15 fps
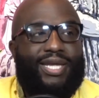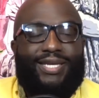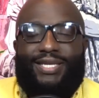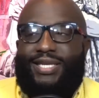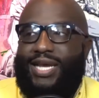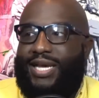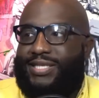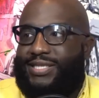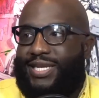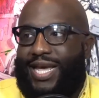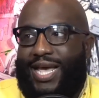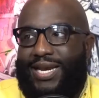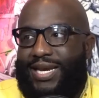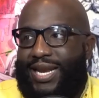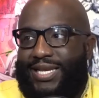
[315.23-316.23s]
does
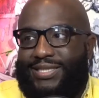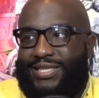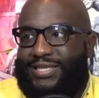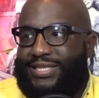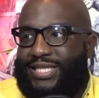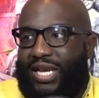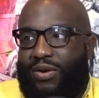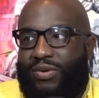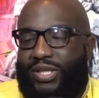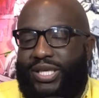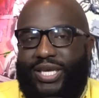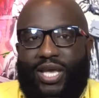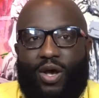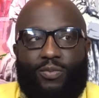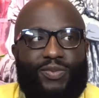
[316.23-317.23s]
not necessarily
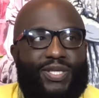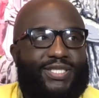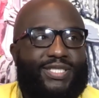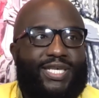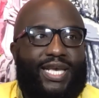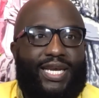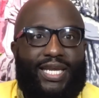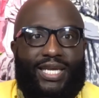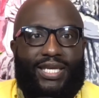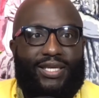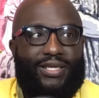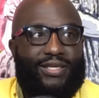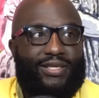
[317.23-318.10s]
help the city.